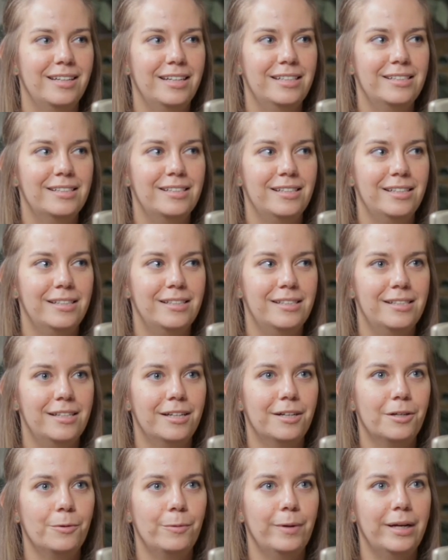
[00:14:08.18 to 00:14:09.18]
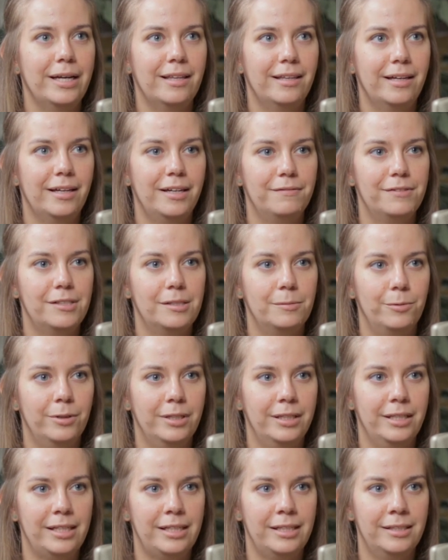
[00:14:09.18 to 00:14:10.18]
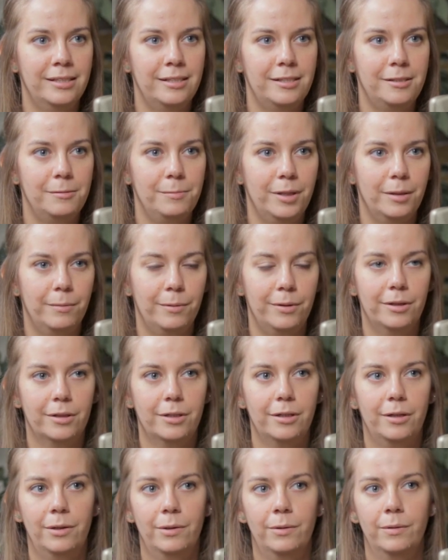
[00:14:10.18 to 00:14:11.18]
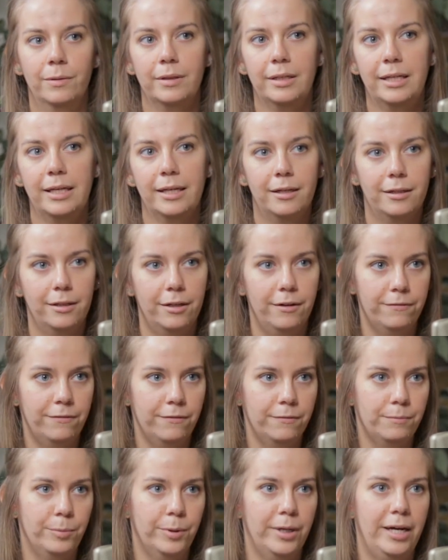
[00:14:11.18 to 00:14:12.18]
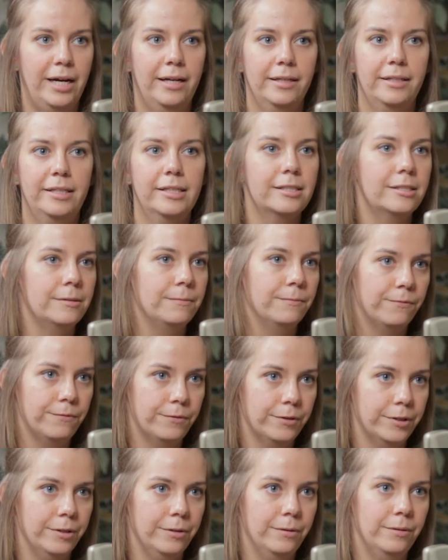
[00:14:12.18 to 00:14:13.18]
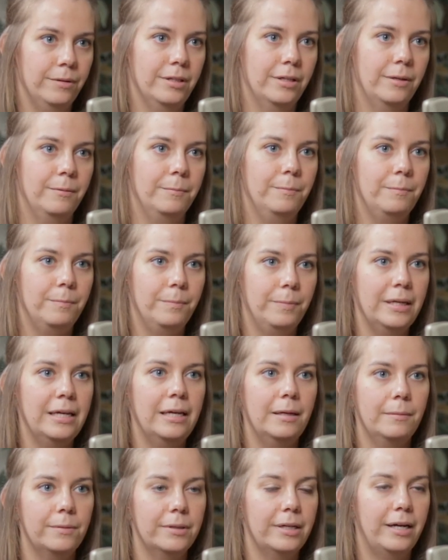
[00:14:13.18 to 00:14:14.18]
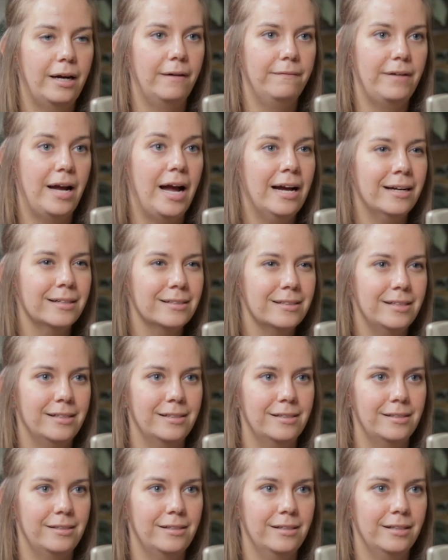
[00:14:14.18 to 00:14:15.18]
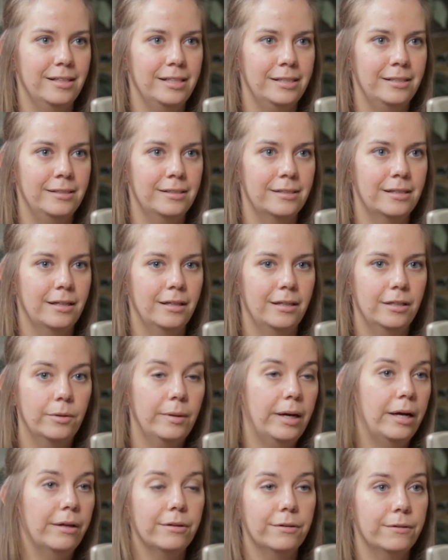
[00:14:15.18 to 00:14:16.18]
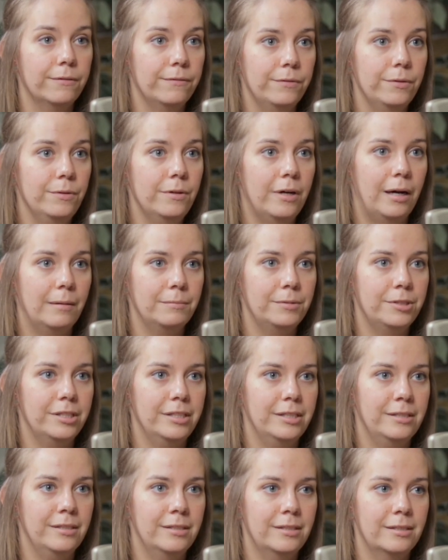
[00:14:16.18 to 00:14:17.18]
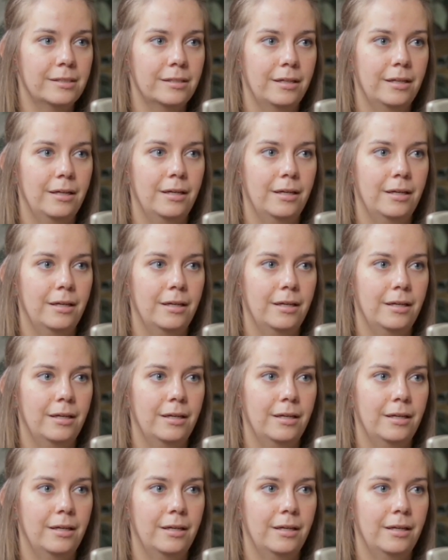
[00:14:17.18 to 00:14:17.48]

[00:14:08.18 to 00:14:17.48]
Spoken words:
is there a way that if someone needs to be able to go get a loaf of bread, get some fruit, be able to have access to these healthier food options,